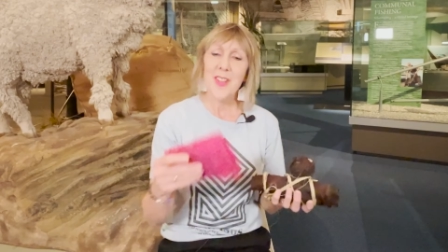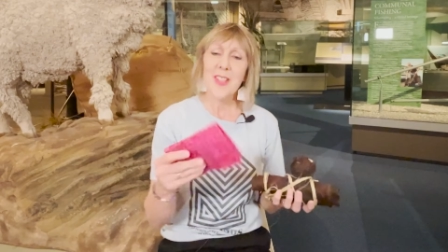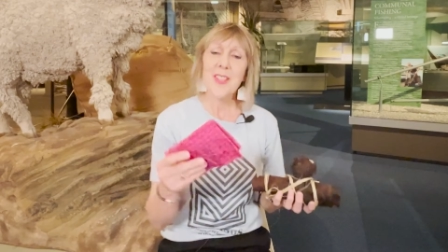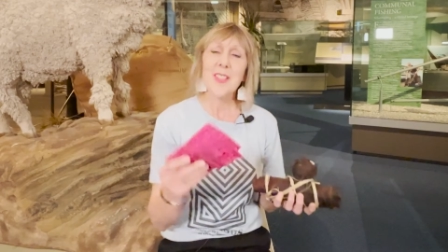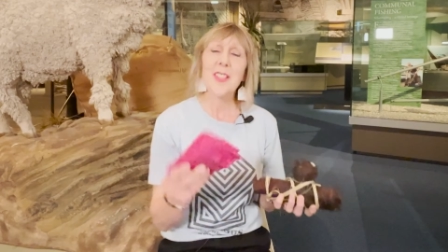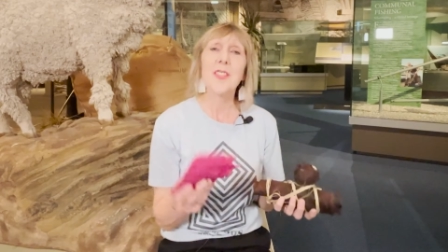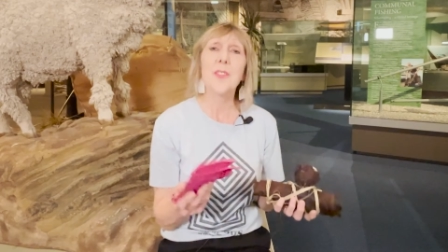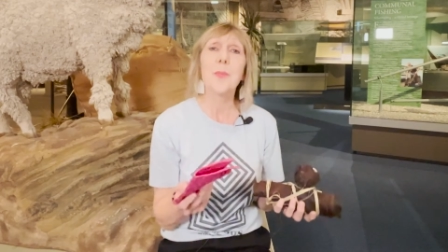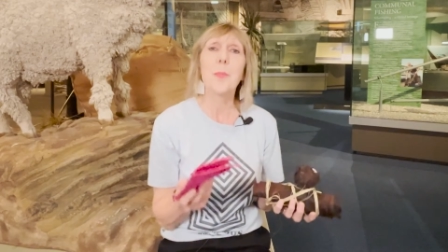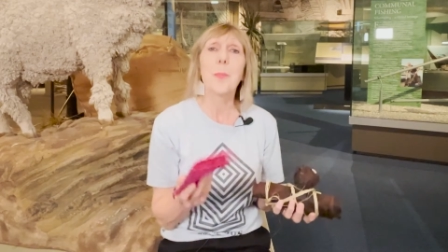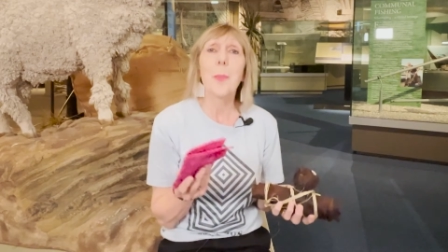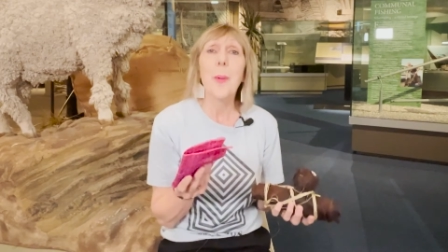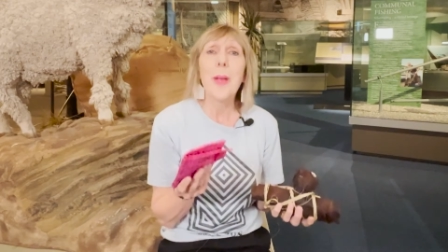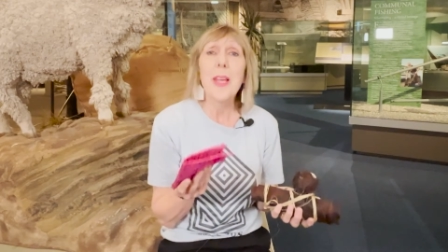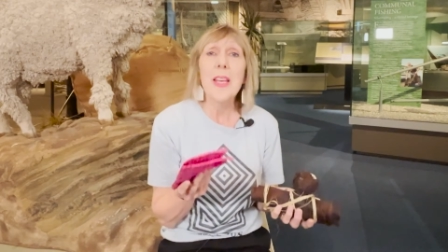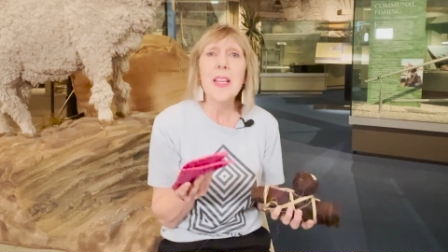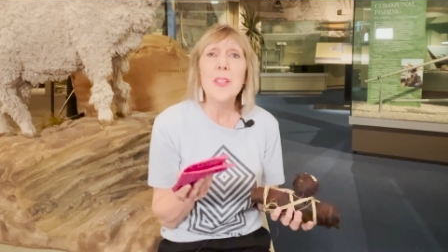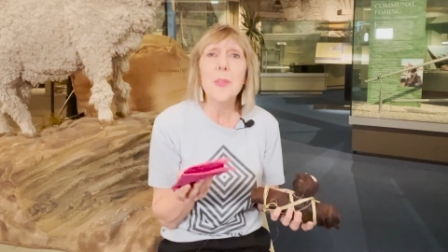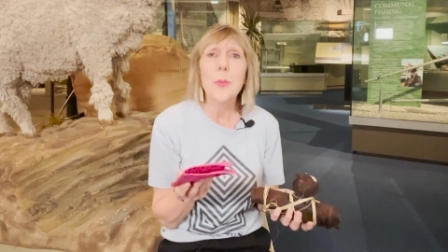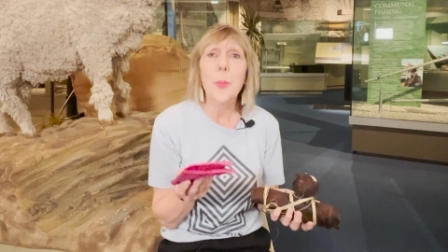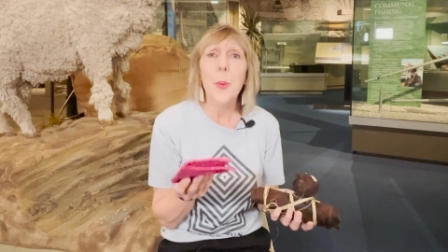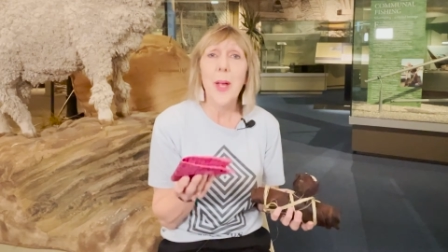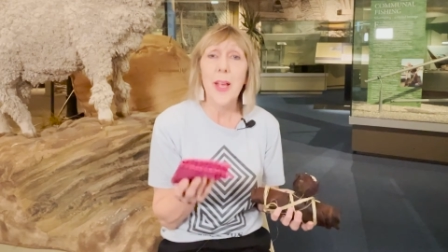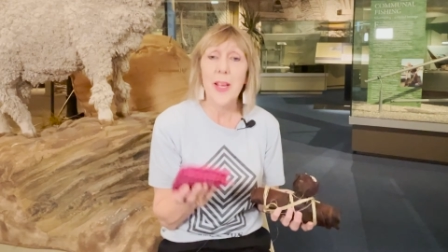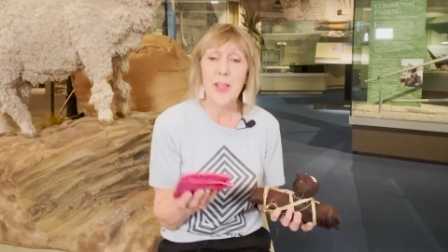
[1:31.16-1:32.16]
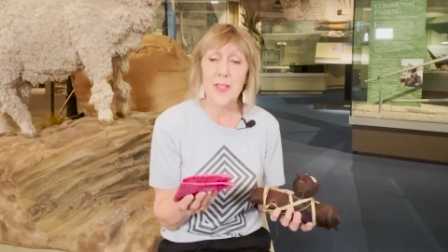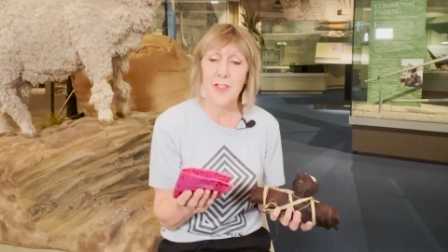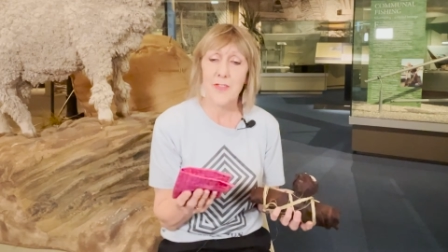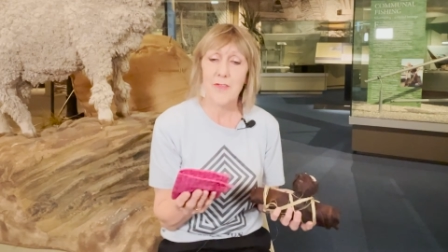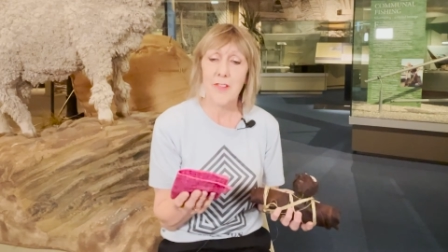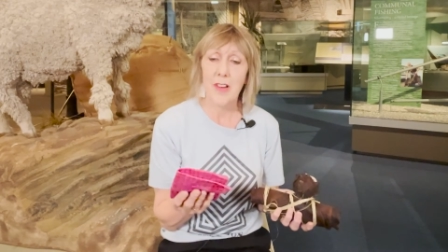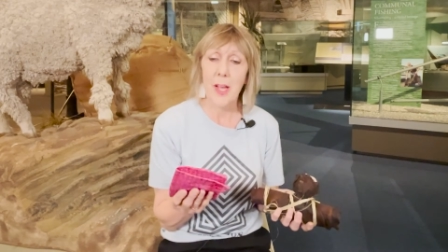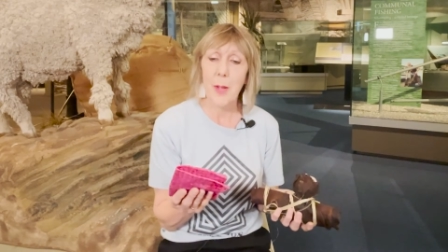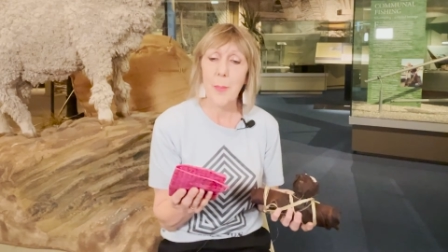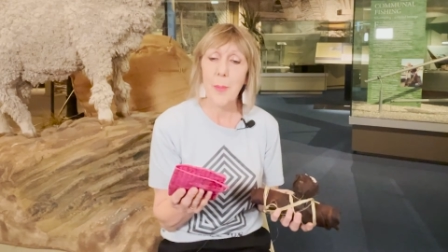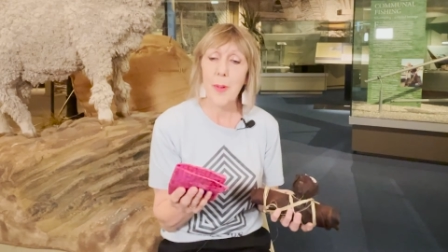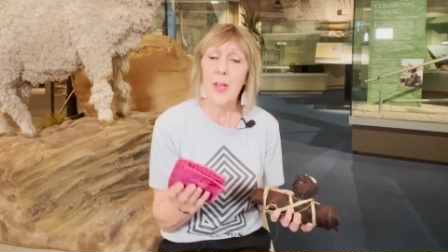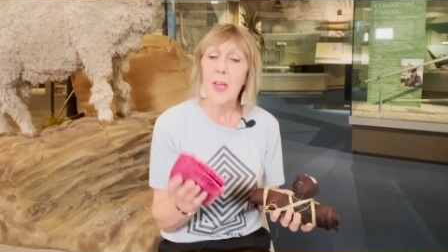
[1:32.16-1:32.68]
This is beeswax
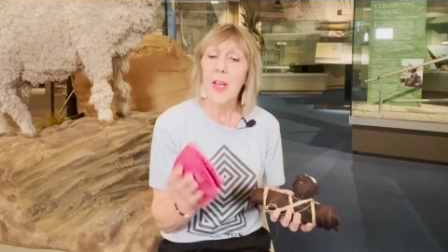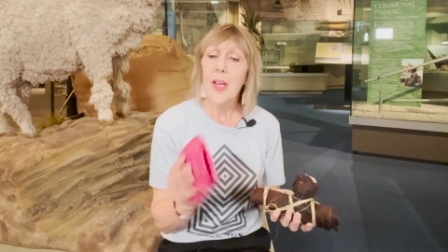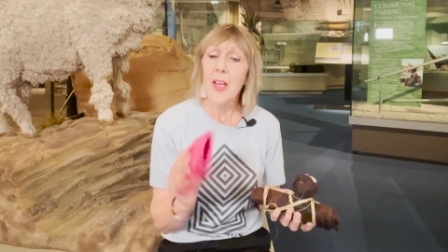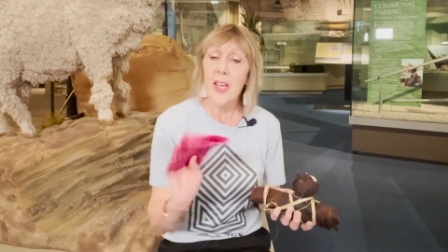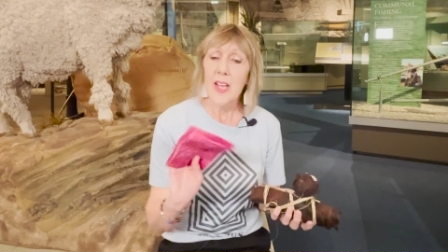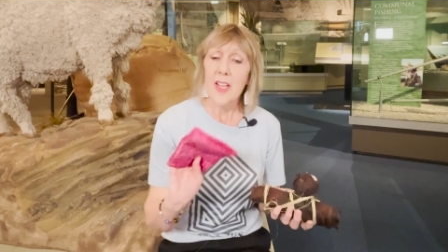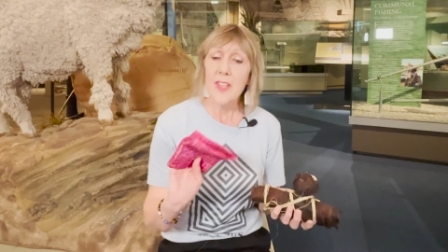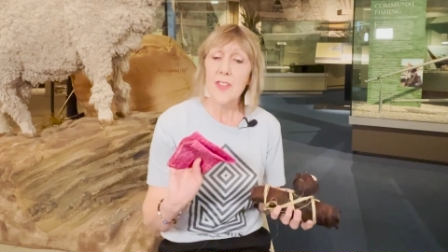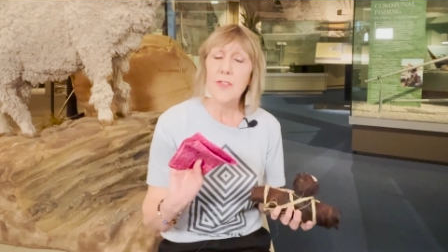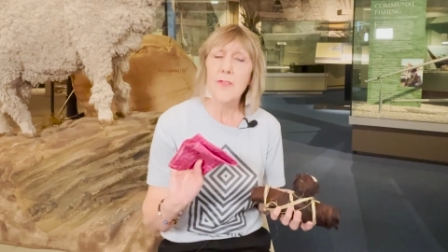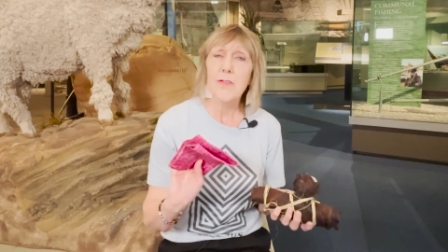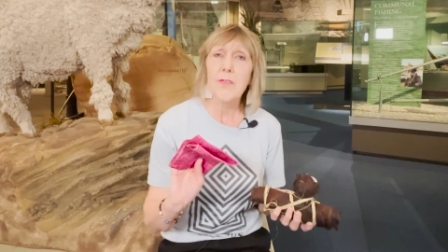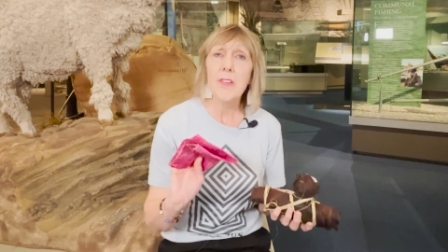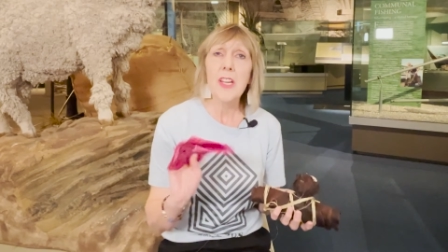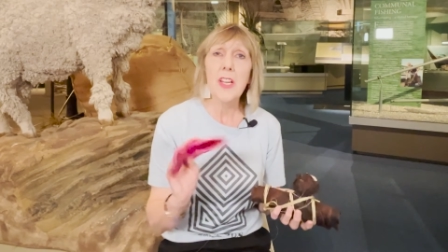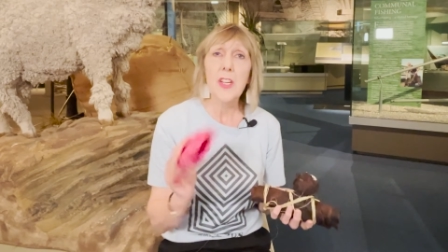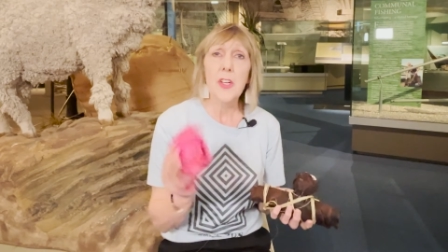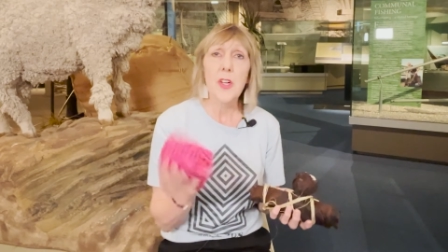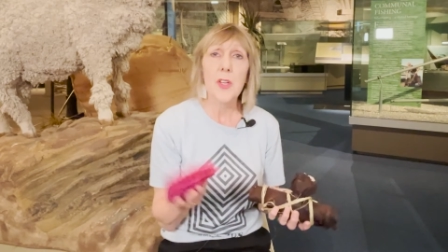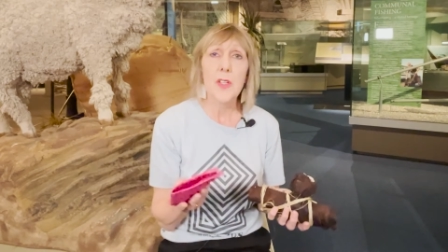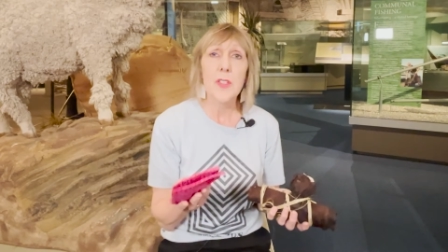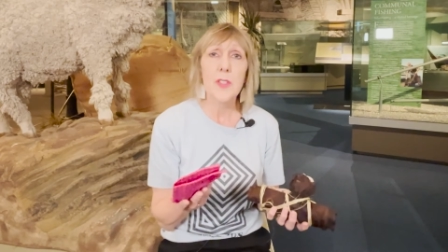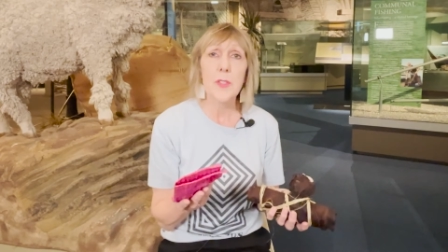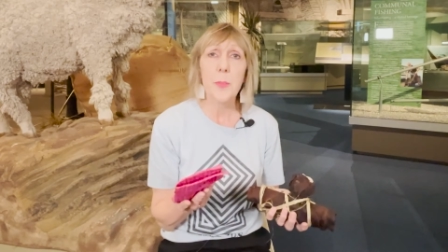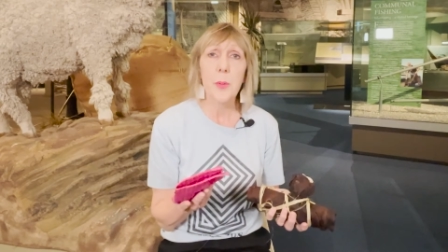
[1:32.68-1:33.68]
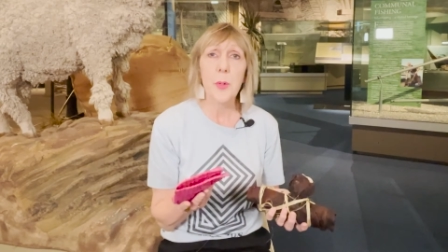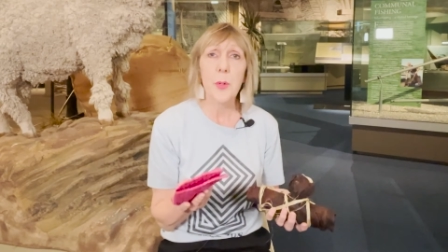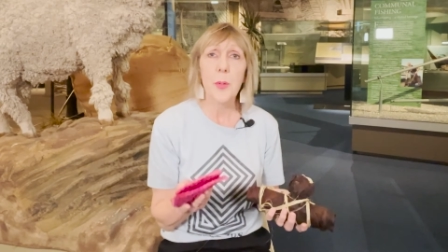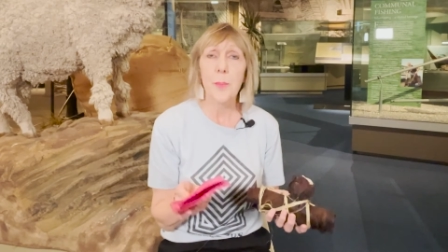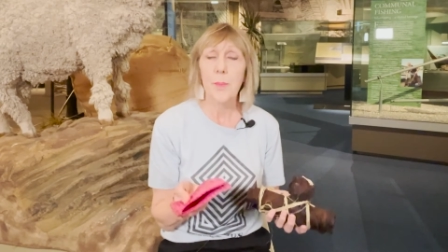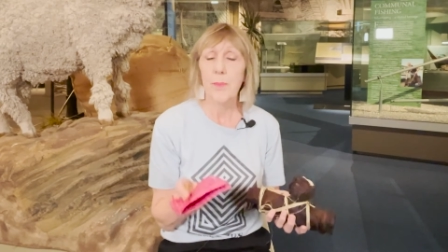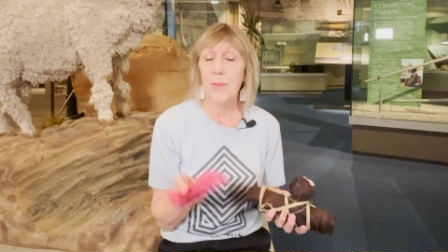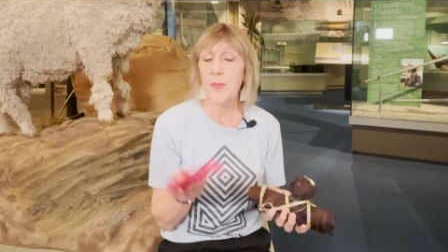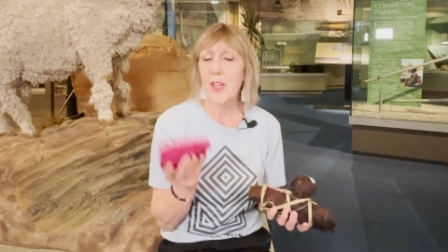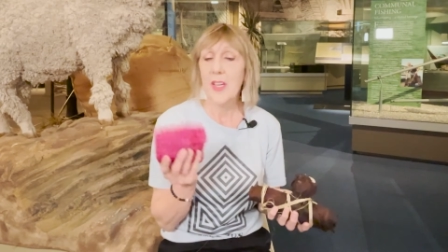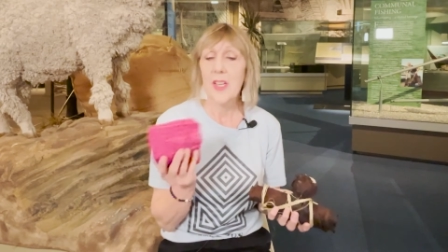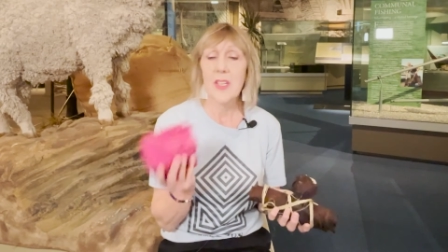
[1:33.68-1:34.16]
wrap. It's reusable.